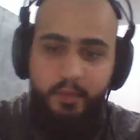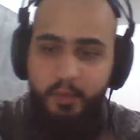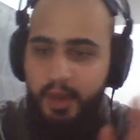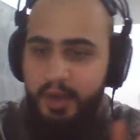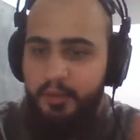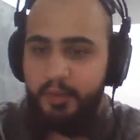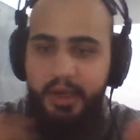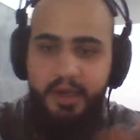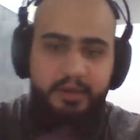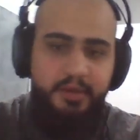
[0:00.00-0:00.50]

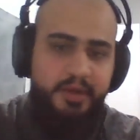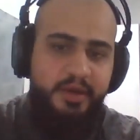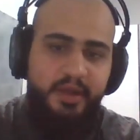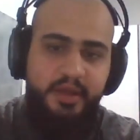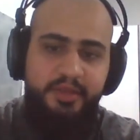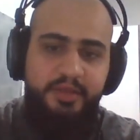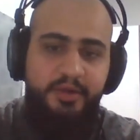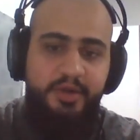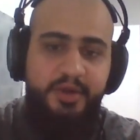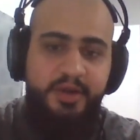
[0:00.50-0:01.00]
one way or
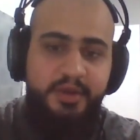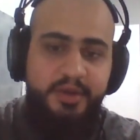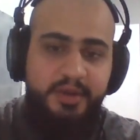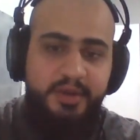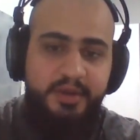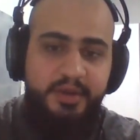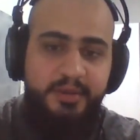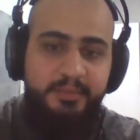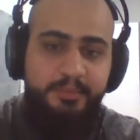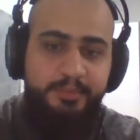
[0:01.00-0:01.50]
another.
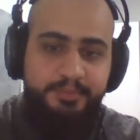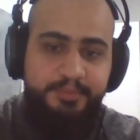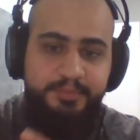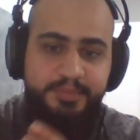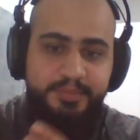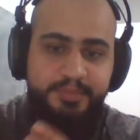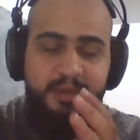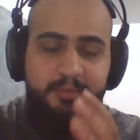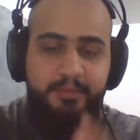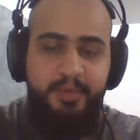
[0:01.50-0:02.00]

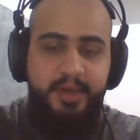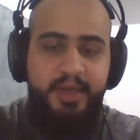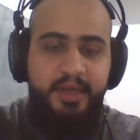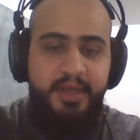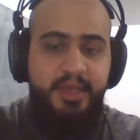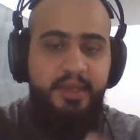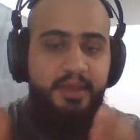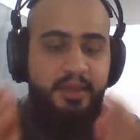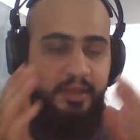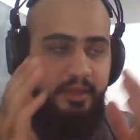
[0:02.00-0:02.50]

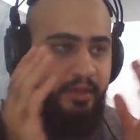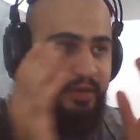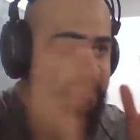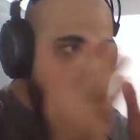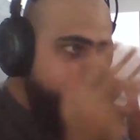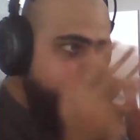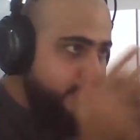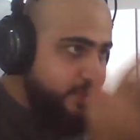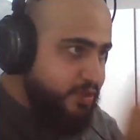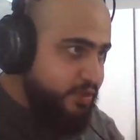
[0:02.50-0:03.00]
Somebody
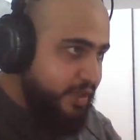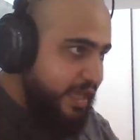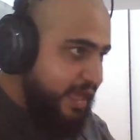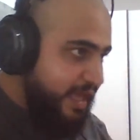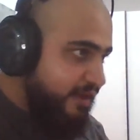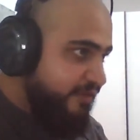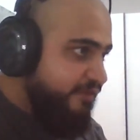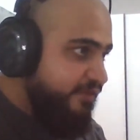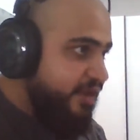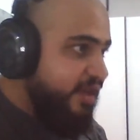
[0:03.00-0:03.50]
looks at what you
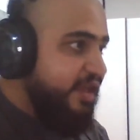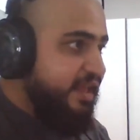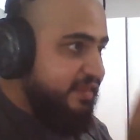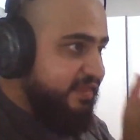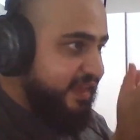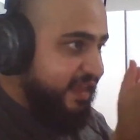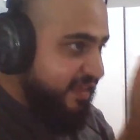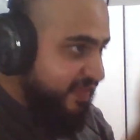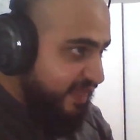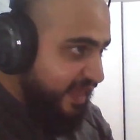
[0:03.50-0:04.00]
have,
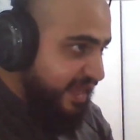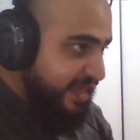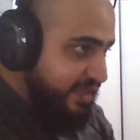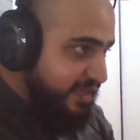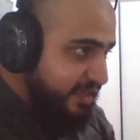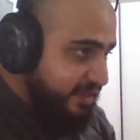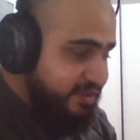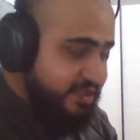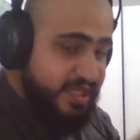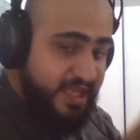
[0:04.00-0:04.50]
they
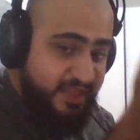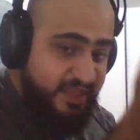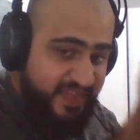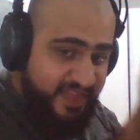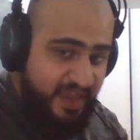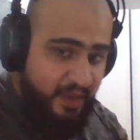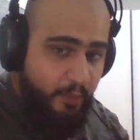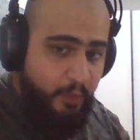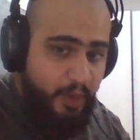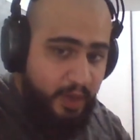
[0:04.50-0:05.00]
like it,
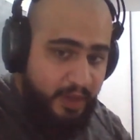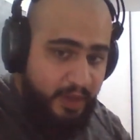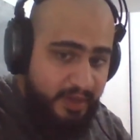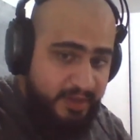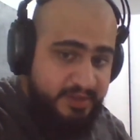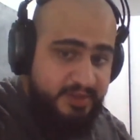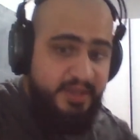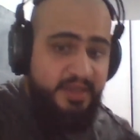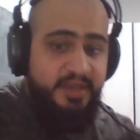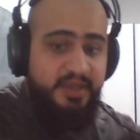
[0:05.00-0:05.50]
they
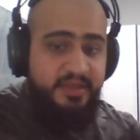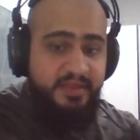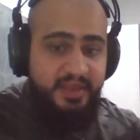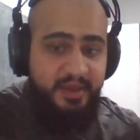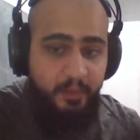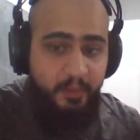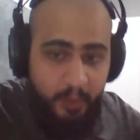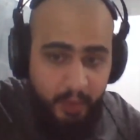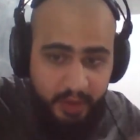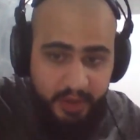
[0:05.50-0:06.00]
want
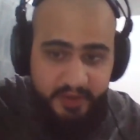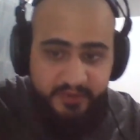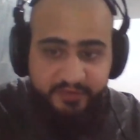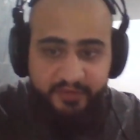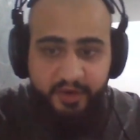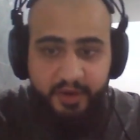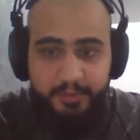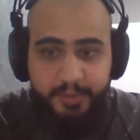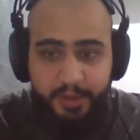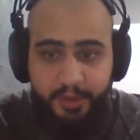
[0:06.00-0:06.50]
it
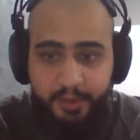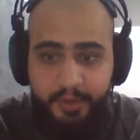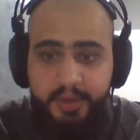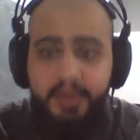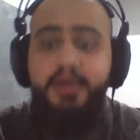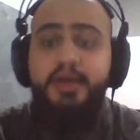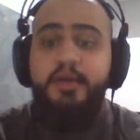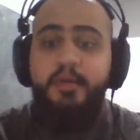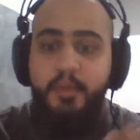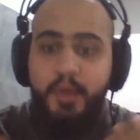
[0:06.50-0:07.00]
from you.
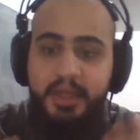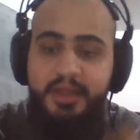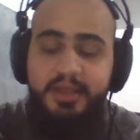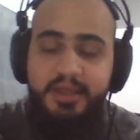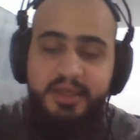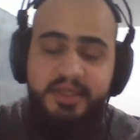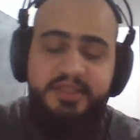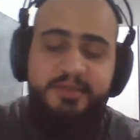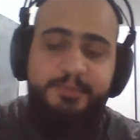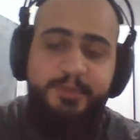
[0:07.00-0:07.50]
Well, you
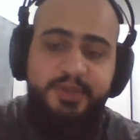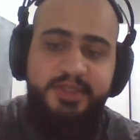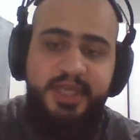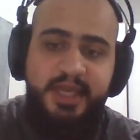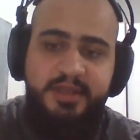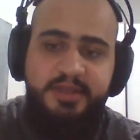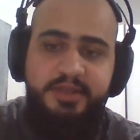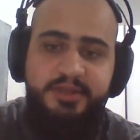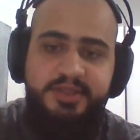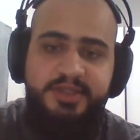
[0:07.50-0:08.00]
need to
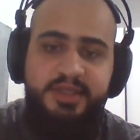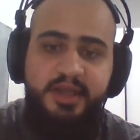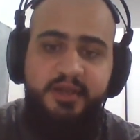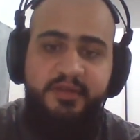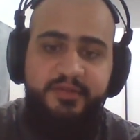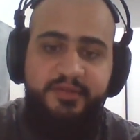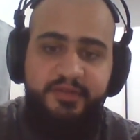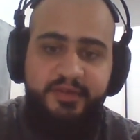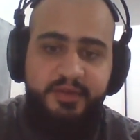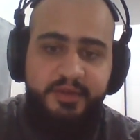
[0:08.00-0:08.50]
protect
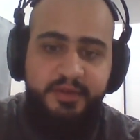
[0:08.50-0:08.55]
yourself.